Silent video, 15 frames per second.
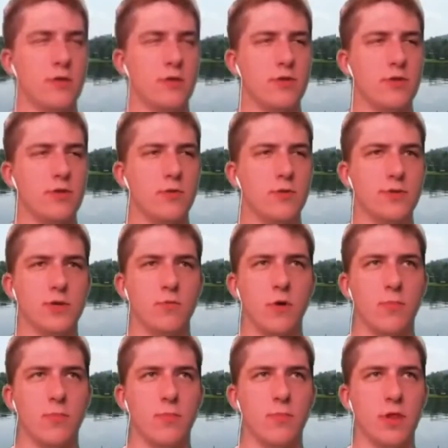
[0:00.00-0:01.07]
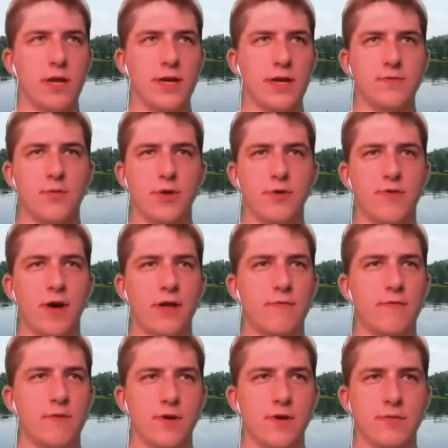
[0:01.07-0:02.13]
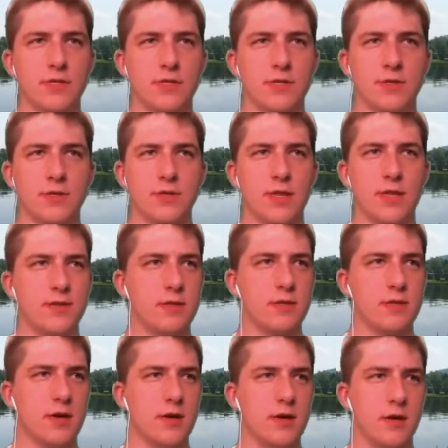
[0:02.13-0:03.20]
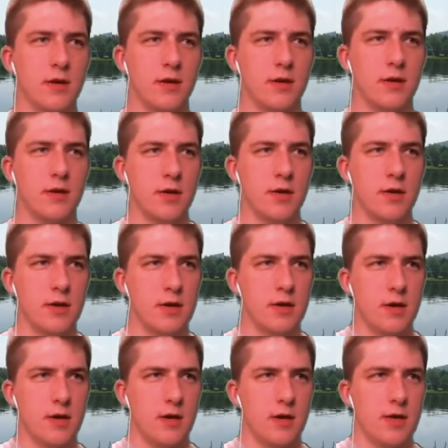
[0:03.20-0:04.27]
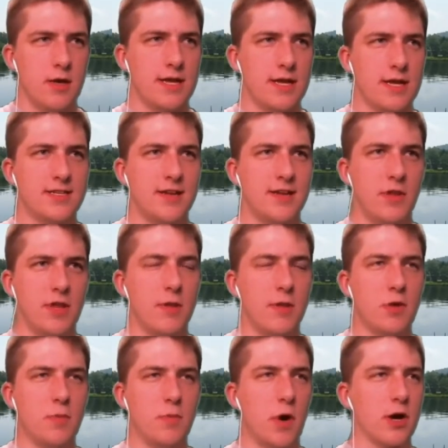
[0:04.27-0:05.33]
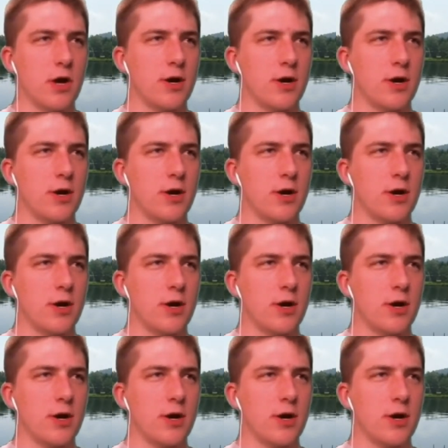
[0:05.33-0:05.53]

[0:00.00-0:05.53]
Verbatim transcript: tools in one place for you fine folks. That's uh, that's definitely a bookmarker,